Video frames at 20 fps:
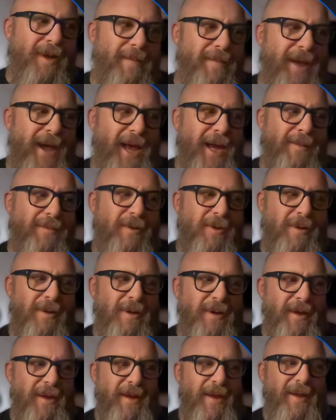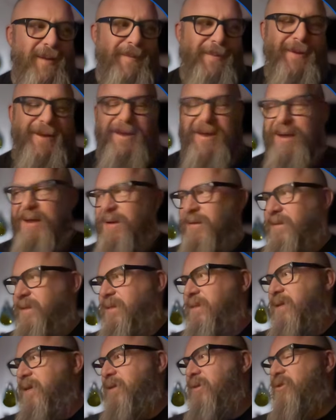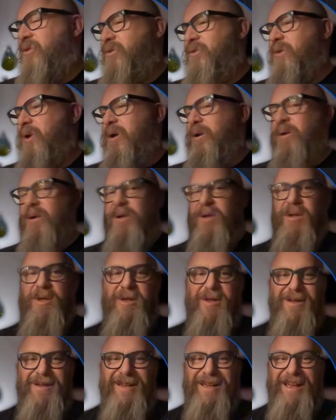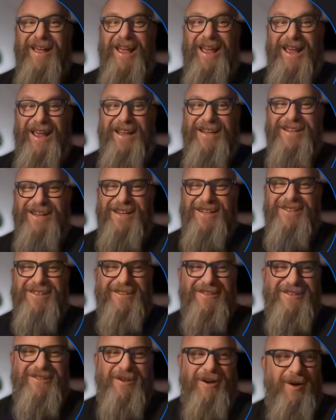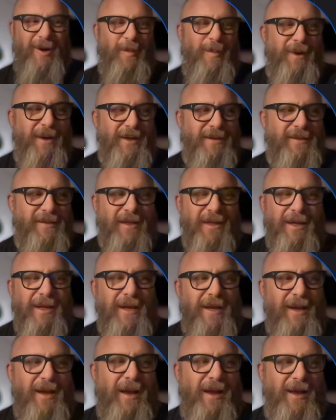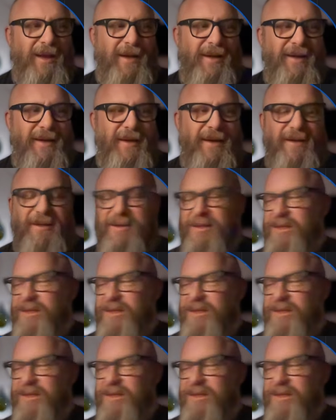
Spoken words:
compatible because it does struggle It does struggle bus on